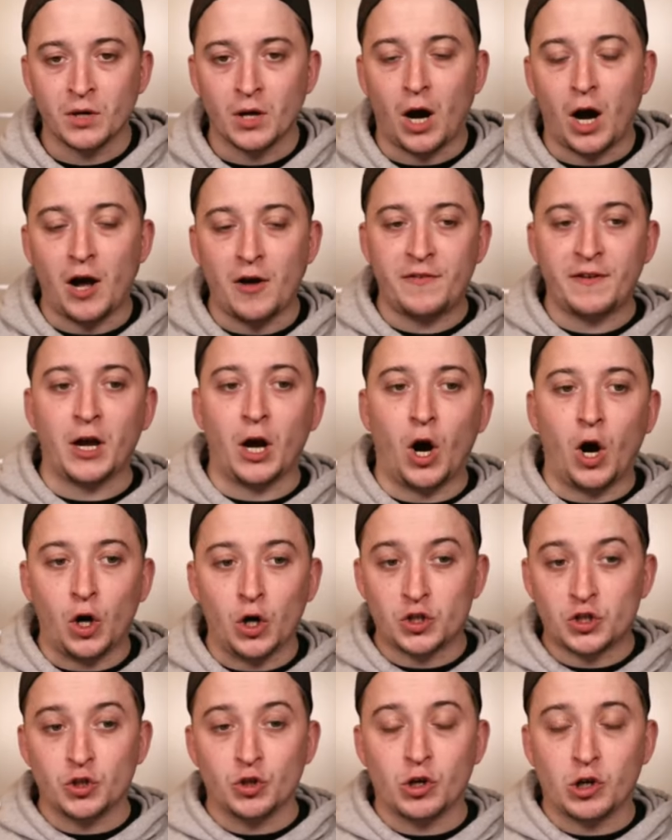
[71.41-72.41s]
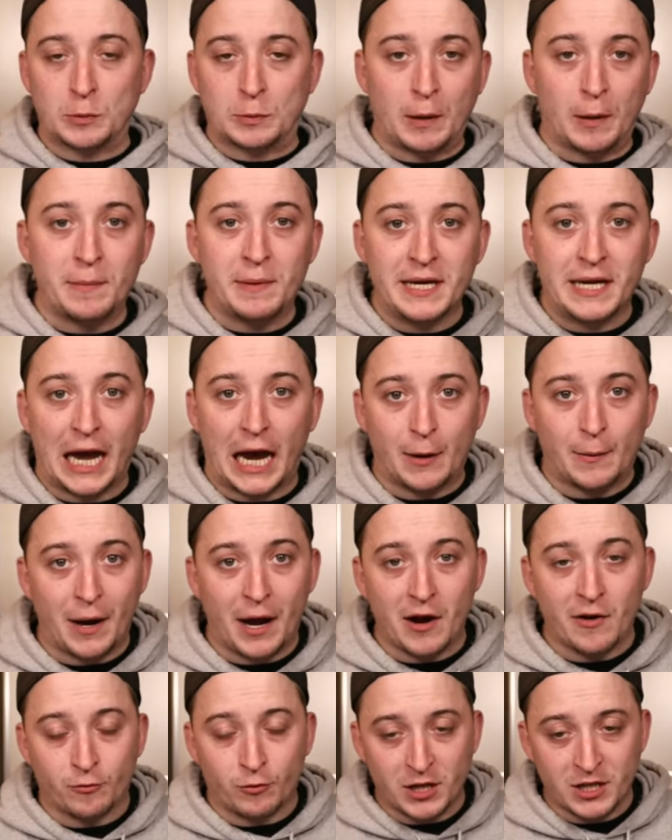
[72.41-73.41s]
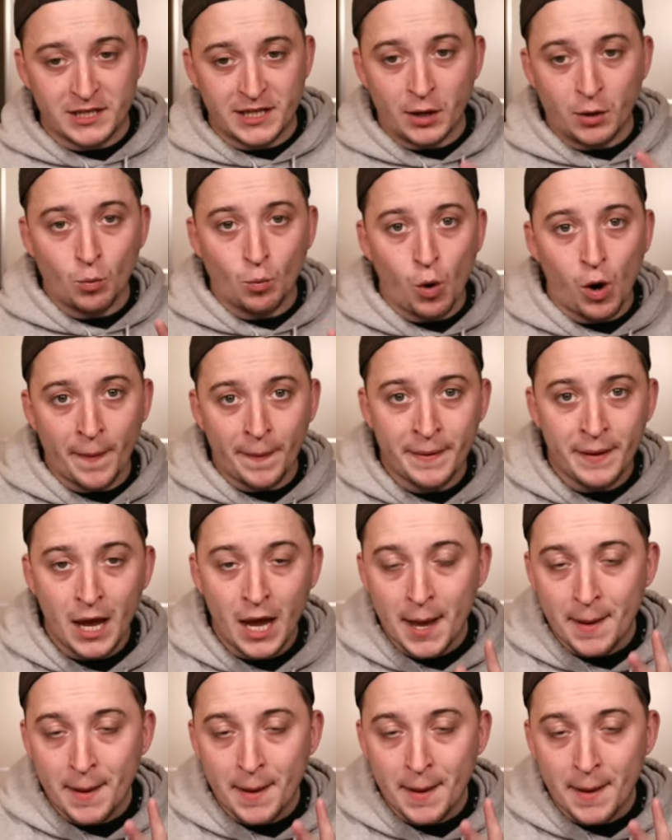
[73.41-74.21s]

I think Arsenal could probably get away with resting one,